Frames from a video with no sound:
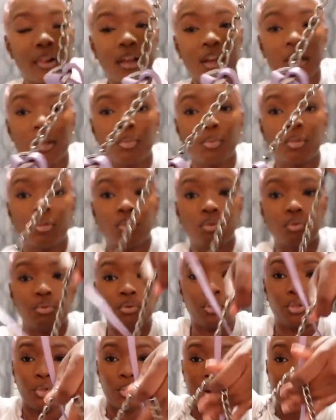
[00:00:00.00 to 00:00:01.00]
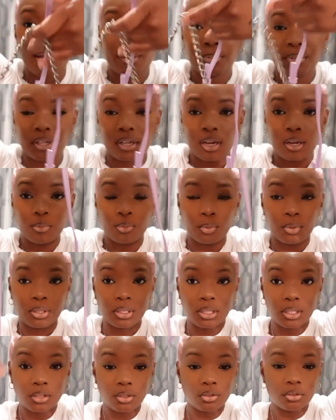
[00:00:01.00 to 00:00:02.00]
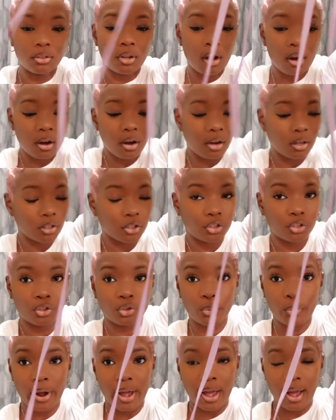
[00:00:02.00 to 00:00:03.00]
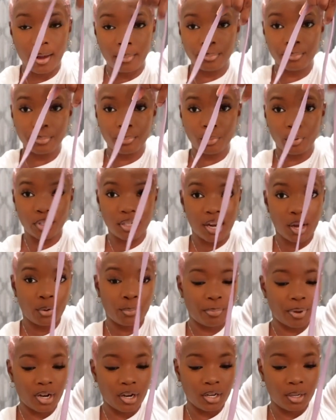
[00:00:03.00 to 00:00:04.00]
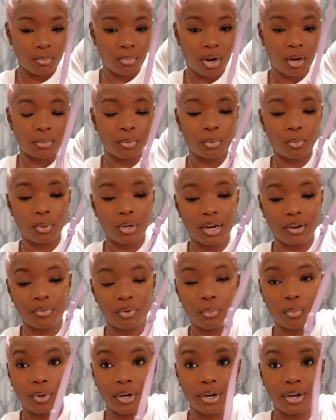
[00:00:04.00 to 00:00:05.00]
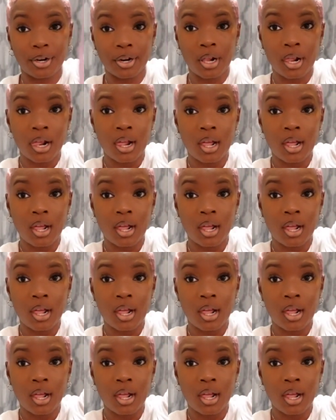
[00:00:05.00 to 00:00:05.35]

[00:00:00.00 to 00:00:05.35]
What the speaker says: it comes with two straps. It comes with this long strap, which I barely probably would ever wear.